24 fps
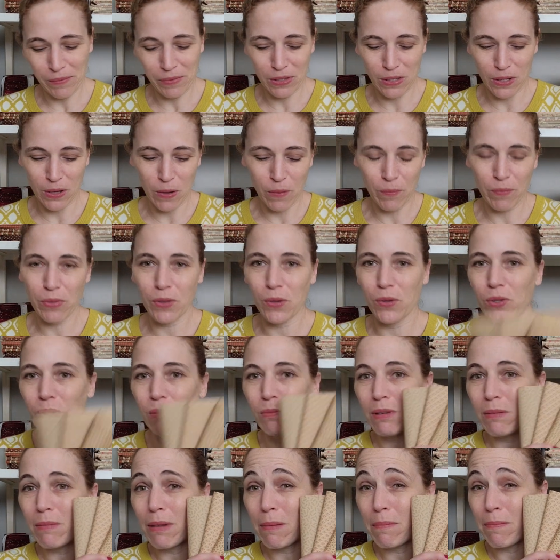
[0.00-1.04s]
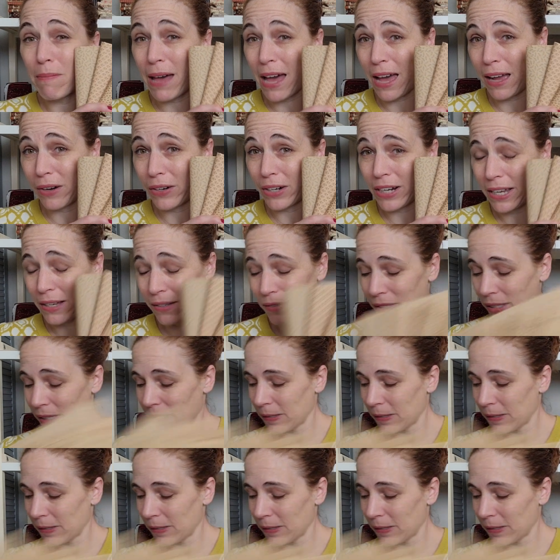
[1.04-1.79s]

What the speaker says: So those will be my background.